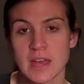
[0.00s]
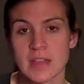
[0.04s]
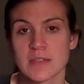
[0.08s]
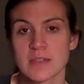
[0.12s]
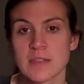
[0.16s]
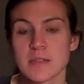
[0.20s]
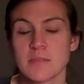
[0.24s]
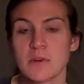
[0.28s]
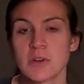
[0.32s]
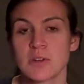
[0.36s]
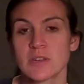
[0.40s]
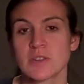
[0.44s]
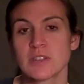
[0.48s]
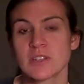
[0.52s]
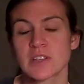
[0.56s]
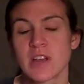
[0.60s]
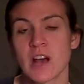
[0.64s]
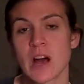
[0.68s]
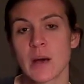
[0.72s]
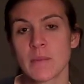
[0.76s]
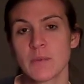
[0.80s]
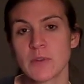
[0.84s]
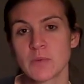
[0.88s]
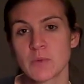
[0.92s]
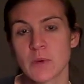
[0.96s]
The most
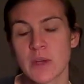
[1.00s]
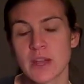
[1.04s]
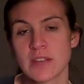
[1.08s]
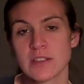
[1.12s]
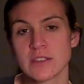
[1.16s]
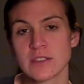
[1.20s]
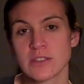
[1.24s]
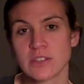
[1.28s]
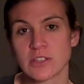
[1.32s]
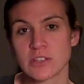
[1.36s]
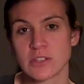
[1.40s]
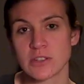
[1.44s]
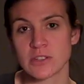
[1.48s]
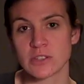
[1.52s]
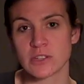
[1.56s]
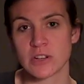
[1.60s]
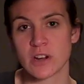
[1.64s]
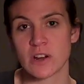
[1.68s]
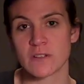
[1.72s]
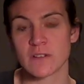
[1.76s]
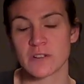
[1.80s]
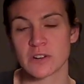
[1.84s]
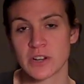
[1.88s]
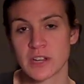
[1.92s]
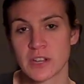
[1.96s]
common way is to use the
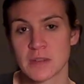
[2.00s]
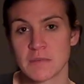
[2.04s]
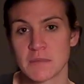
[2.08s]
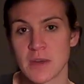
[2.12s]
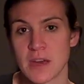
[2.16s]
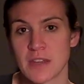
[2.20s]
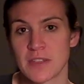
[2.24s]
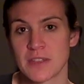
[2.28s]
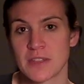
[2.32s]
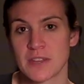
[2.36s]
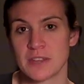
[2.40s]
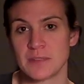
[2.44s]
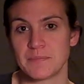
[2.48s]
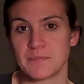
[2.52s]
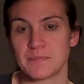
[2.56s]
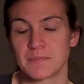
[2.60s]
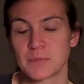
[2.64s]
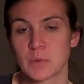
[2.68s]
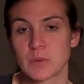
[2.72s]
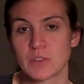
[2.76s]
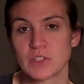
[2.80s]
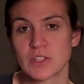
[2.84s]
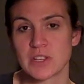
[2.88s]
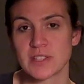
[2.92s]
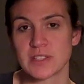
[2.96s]
Carbonian method,
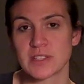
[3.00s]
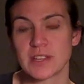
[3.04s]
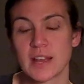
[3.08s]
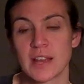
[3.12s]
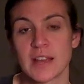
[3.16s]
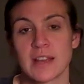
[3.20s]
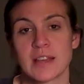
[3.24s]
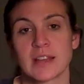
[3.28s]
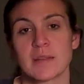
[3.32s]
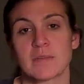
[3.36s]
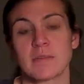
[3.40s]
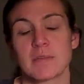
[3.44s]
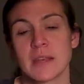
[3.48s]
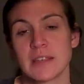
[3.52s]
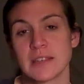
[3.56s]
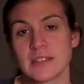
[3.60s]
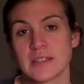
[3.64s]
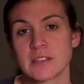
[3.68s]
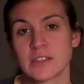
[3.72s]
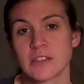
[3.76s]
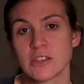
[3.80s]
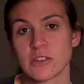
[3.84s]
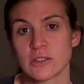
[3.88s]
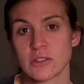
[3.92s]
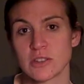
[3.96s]
which
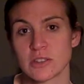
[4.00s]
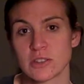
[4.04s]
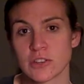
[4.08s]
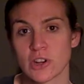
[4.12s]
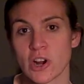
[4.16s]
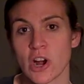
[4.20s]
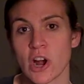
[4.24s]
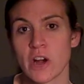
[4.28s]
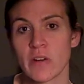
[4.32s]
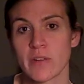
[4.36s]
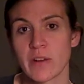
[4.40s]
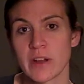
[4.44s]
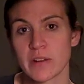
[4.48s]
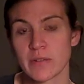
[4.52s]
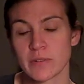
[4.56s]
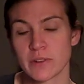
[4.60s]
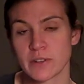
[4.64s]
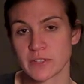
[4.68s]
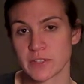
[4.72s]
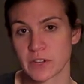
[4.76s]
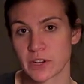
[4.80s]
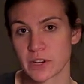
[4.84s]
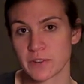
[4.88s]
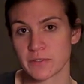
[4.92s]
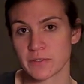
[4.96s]
basically uses your heart rate
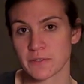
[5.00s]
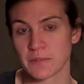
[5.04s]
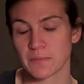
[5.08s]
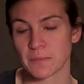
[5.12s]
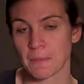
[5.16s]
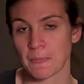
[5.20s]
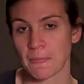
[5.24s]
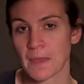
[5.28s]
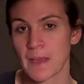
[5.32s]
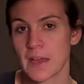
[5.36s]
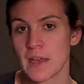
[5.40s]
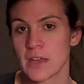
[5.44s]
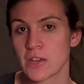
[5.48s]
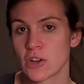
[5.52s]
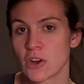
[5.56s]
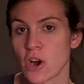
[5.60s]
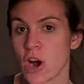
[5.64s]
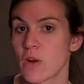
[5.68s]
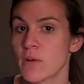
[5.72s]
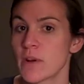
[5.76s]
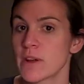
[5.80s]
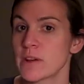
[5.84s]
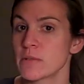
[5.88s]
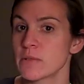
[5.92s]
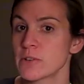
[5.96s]
reserve. Your
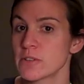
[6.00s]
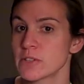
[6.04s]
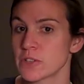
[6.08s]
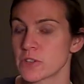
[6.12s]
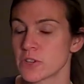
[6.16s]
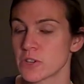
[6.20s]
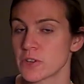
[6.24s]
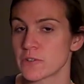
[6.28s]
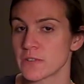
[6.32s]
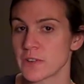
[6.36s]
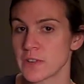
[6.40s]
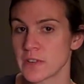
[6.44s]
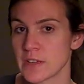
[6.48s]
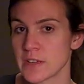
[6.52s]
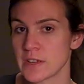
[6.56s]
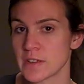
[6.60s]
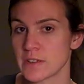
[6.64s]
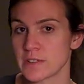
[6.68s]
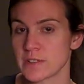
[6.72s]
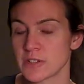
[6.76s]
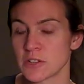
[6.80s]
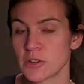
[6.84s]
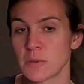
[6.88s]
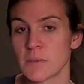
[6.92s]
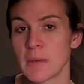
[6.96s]
heart rate reserve
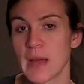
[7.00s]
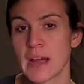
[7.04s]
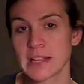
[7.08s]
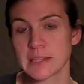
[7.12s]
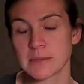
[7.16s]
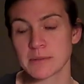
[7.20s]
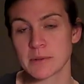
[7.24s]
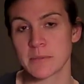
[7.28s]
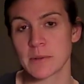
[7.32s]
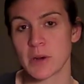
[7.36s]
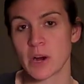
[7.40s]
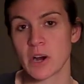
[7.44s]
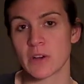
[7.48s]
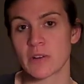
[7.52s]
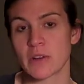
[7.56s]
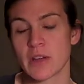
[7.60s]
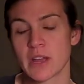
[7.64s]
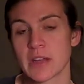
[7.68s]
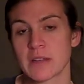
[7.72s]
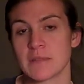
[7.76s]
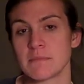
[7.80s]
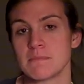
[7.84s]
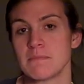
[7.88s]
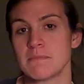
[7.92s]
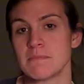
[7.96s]
is your maximum heart
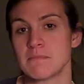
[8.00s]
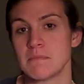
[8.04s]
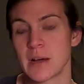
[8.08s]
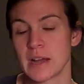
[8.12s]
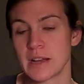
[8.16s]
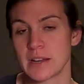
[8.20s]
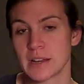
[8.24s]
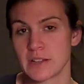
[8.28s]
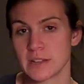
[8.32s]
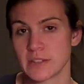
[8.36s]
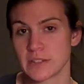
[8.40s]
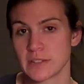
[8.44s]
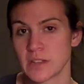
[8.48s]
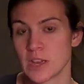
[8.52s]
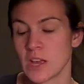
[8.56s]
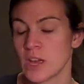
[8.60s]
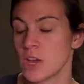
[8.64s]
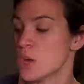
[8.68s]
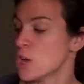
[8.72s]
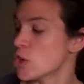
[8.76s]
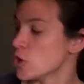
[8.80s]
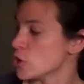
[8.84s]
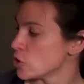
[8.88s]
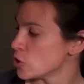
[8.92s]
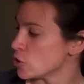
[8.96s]
rate minus
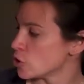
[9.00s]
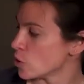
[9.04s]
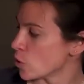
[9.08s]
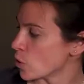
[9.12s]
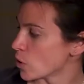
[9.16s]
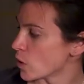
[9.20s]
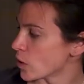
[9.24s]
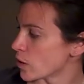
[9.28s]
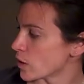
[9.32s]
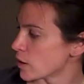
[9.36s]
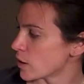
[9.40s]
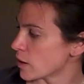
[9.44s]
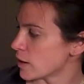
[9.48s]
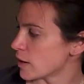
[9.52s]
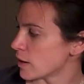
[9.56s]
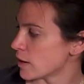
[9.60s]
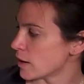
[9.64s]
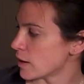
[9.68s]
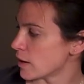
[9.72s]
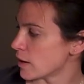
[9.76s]
your